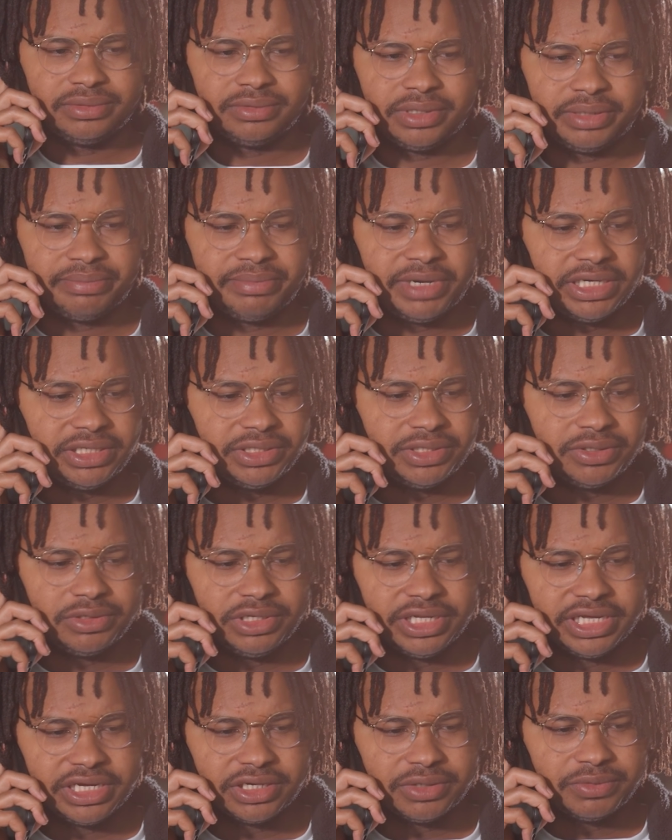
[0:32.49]
I'm about to go
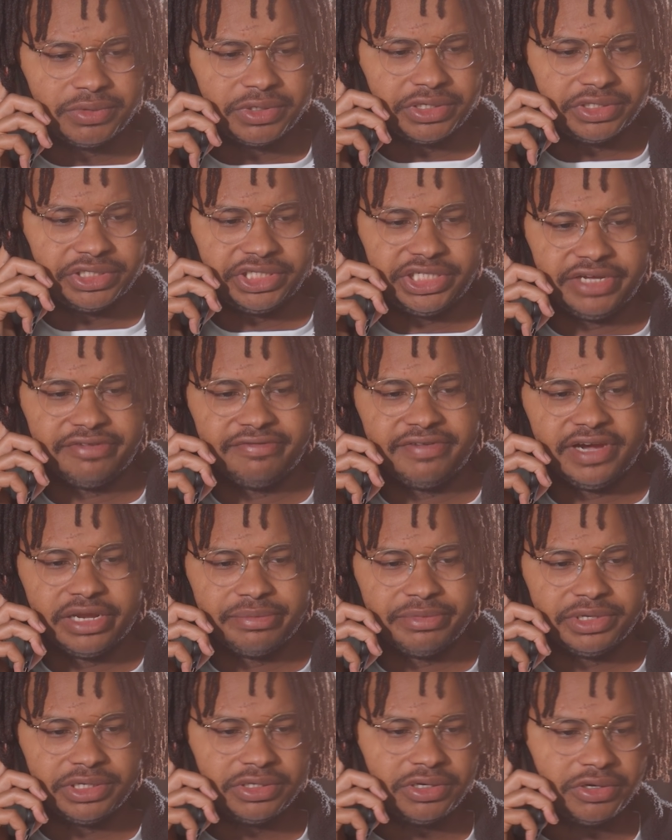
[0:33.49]
link up with her. She invited
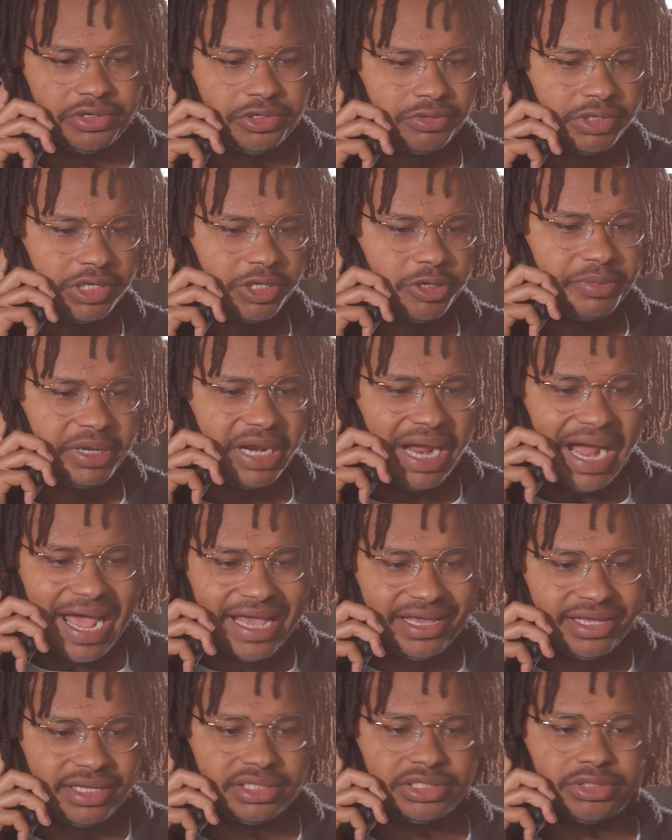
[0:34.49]
me to go do a little bit of
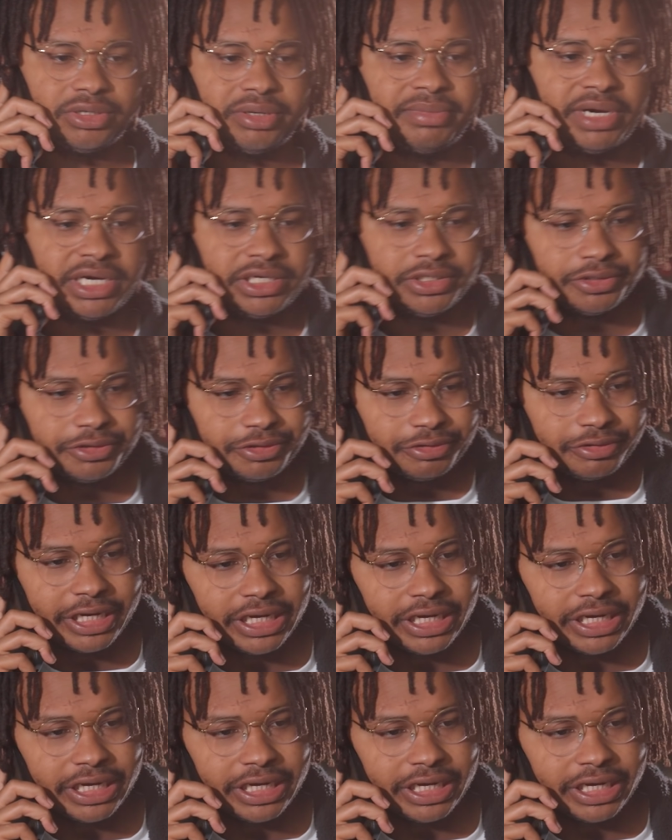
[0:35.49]
hiking, so I'm about to go do